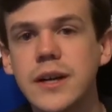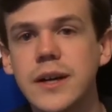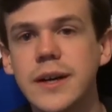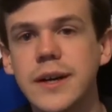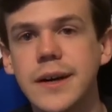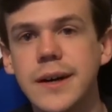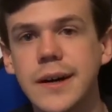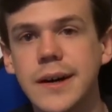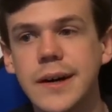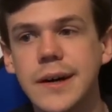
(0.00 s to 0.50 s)

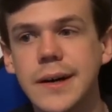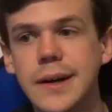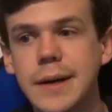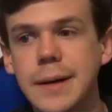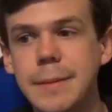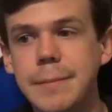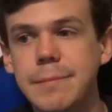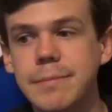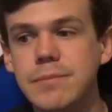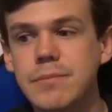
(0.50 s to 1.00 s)

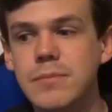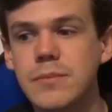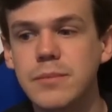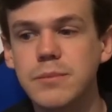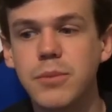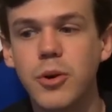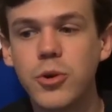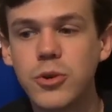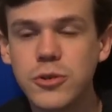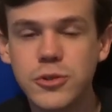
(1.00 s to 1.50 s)
um,
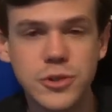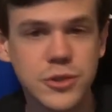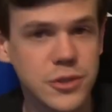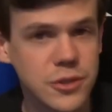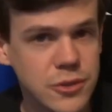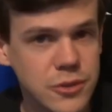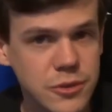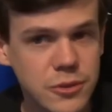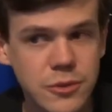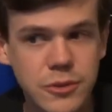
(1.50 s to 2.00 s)
Portal
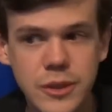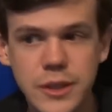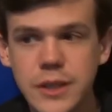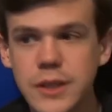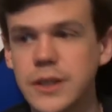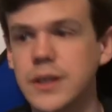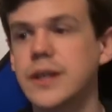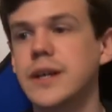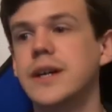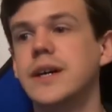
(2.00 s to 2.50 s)
2,
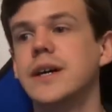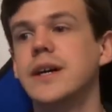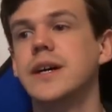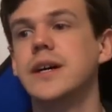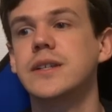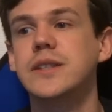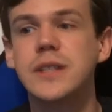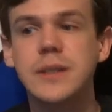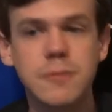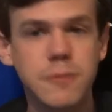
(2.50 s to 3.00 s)

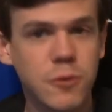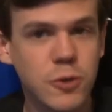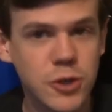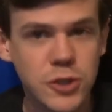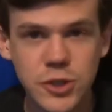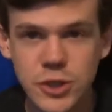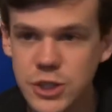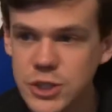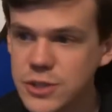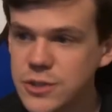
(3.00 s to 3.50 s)
uh, Team
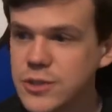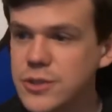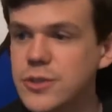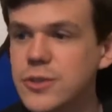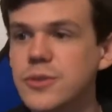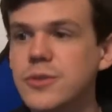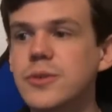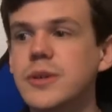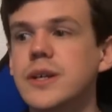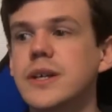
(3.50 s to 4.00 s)
Fortress
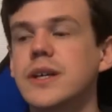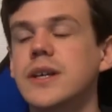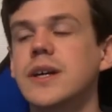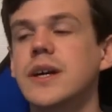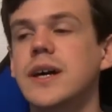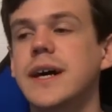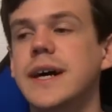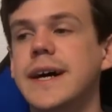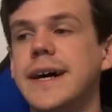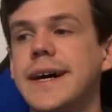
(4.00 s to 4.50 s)
2,
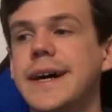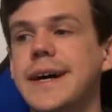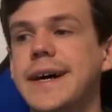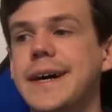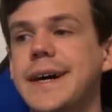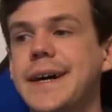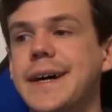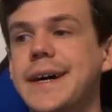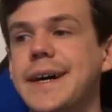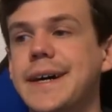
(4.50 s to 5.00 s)

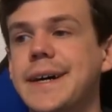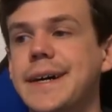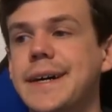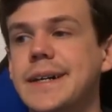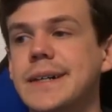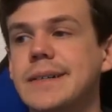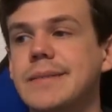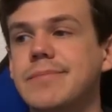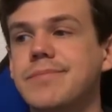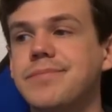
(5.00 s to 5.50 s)

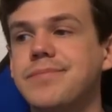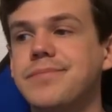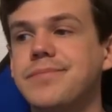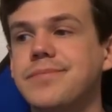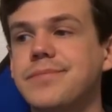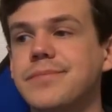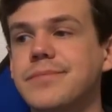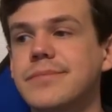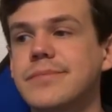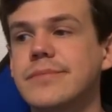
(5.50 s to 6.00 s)
uh,
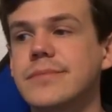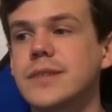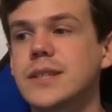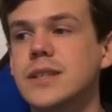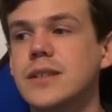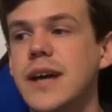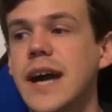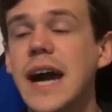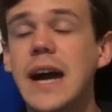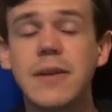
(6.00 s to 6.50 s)

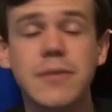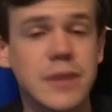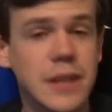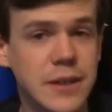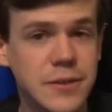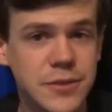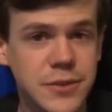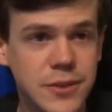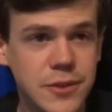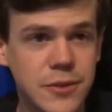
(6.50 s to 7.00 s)

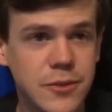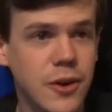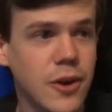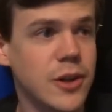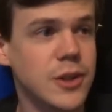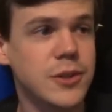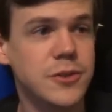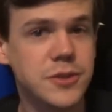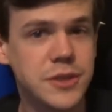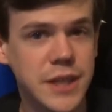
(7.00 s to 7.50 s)
Half-Life 2,
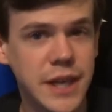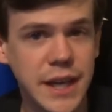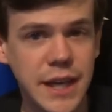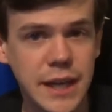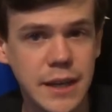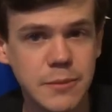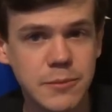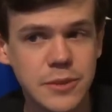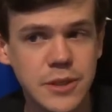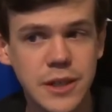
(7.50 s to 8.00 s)
all those
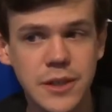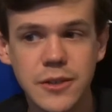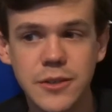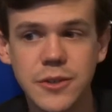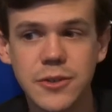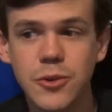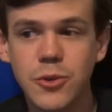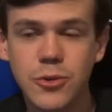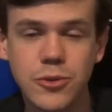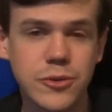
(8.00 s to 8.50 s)
games, I know
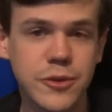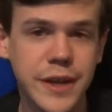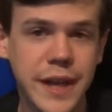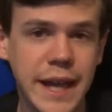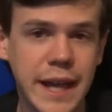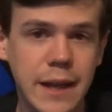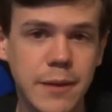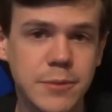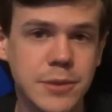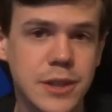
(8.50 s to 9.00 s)
they're older
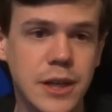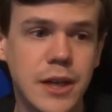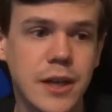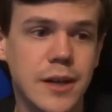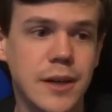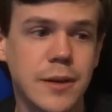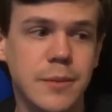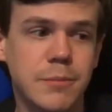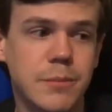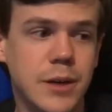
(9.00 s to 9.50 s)
games,
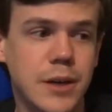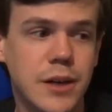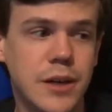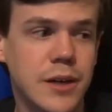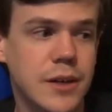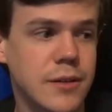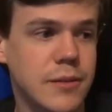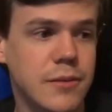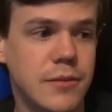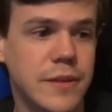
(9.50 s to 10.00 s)

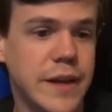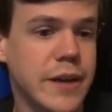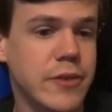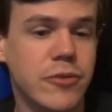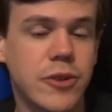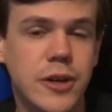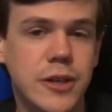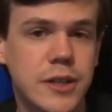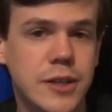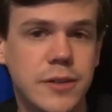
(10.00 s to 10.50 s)
but they
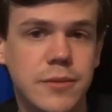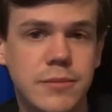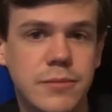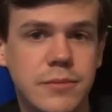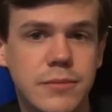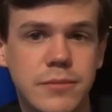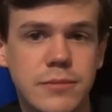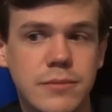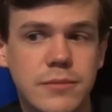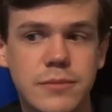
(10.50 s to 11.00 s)
run
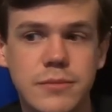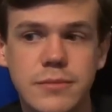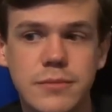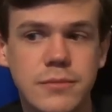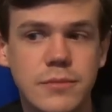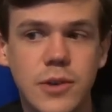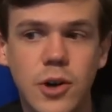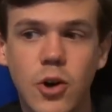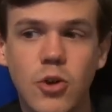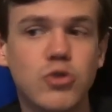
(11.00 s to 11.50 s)

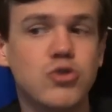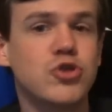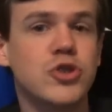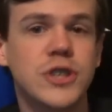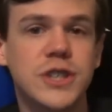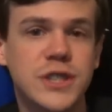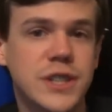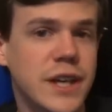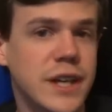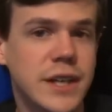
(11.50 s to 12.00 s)

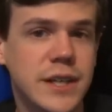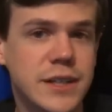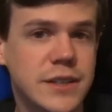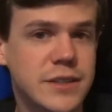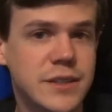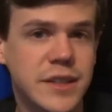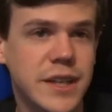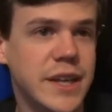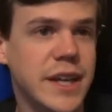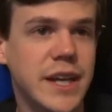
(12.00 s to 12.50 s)
ultra
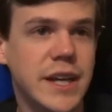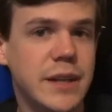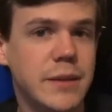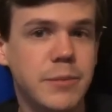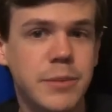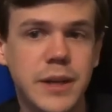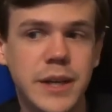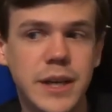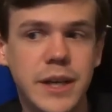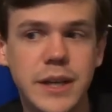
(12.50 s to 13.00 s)
settings,
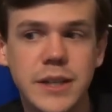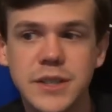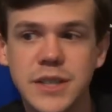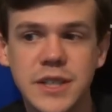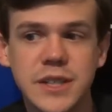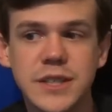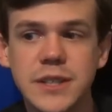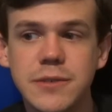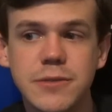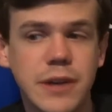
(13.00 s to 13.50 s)
1080p,
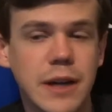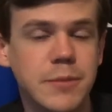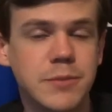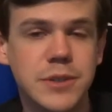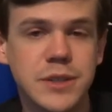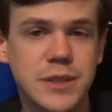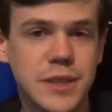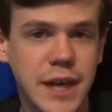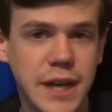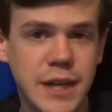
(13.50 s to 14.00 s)
60 frames
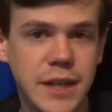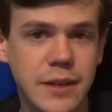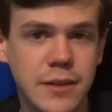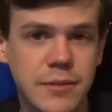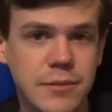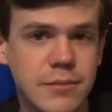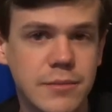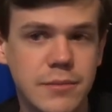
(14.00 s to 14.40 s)
a second,